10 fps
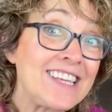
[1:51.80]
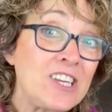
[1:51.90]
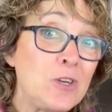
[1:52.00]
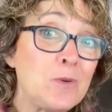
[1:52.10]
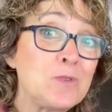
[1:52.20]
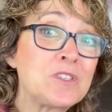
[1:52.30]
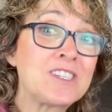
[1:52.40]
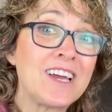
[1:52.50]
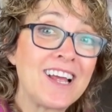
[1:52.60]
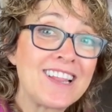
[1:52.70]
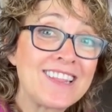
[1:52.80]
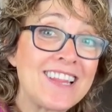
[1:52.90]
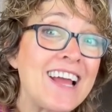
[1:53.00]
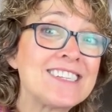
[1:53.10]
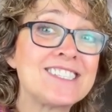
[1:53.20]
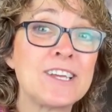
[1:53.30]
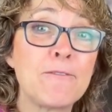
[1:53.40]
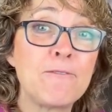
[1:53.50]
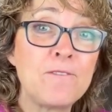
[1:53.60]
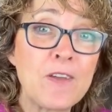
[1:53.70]
used less
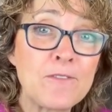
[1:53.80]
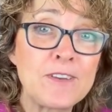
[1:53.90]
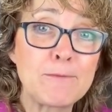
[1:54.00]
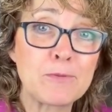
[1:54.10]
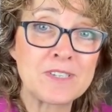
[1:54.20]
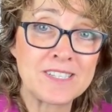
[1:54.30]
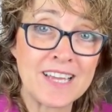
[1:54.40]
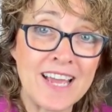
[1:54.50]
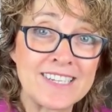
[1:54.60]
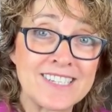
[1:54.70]
than 50%